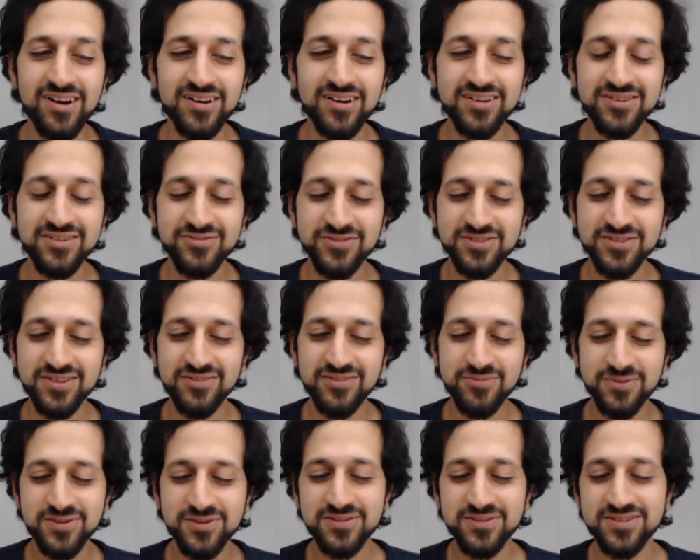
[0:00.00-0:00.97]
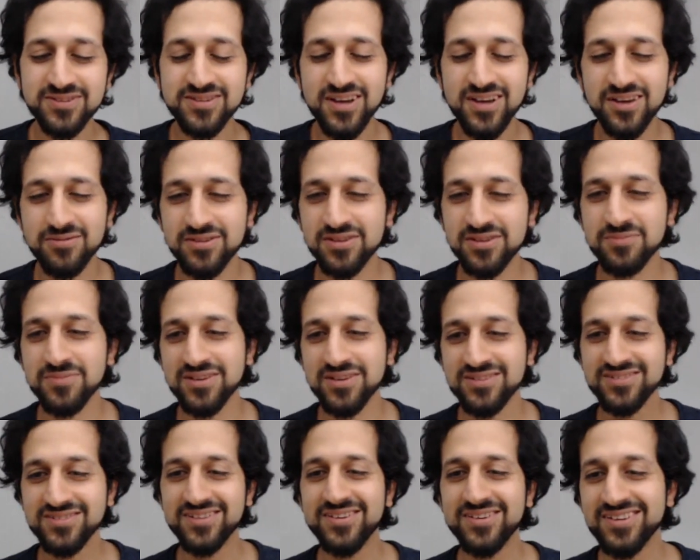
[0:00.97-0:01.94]
if you do Segwit,
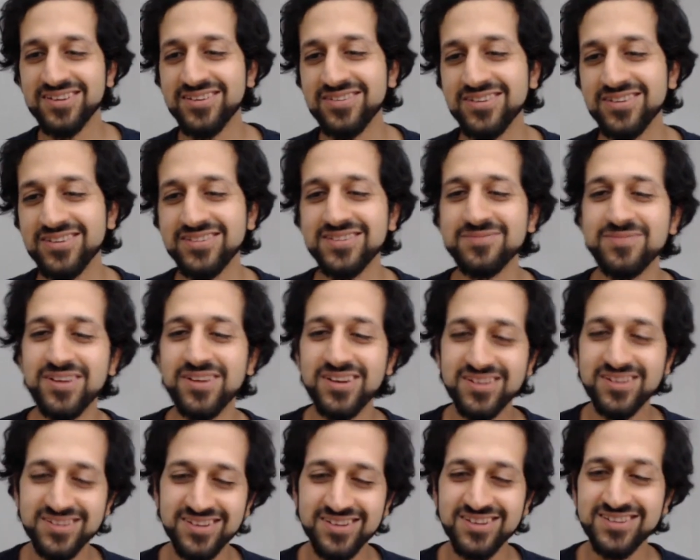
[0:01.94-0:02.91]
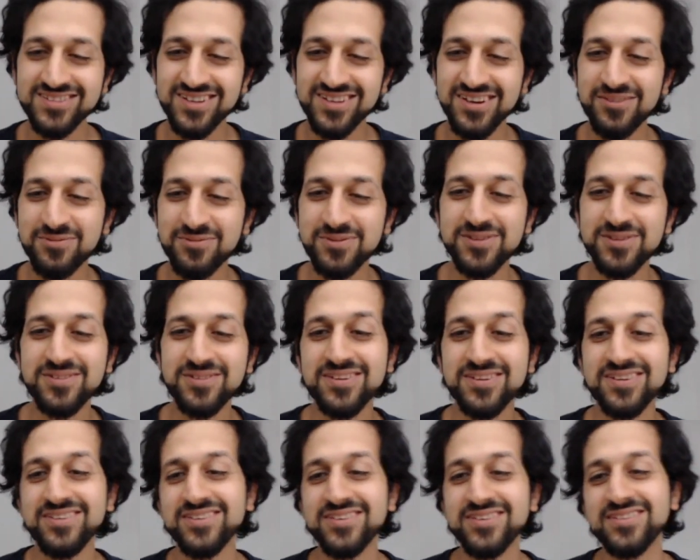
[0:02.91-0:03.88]
it means no increase in block size. If we do
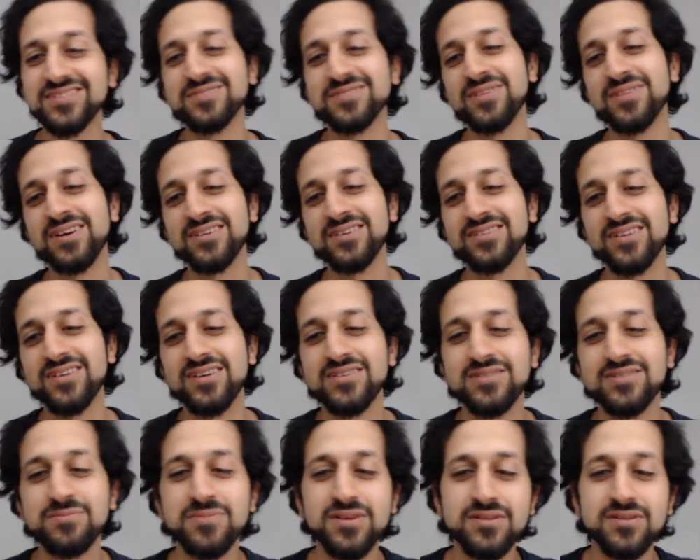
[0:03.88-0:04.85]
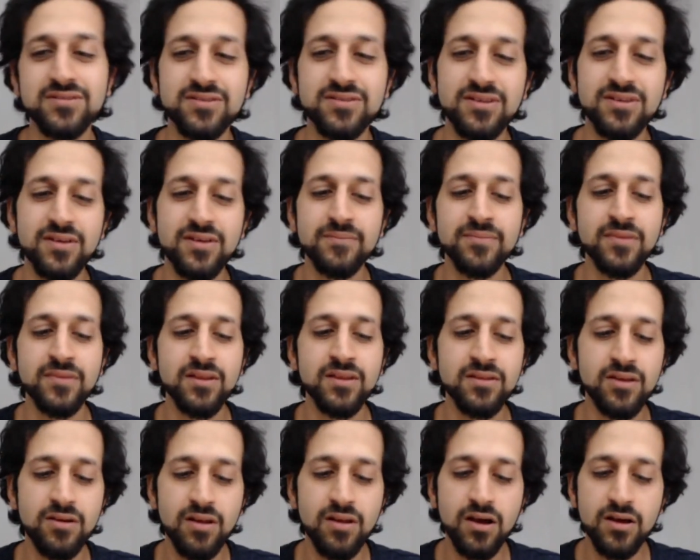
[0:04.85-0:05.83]
increase in block size, it means
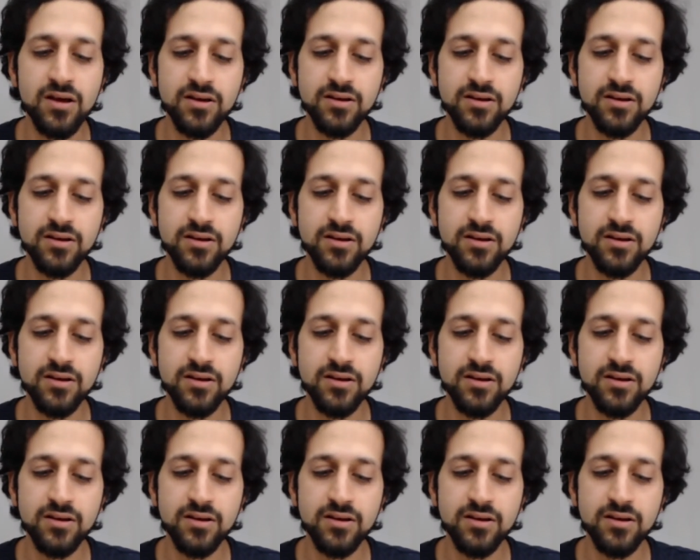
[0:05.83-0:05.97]
no.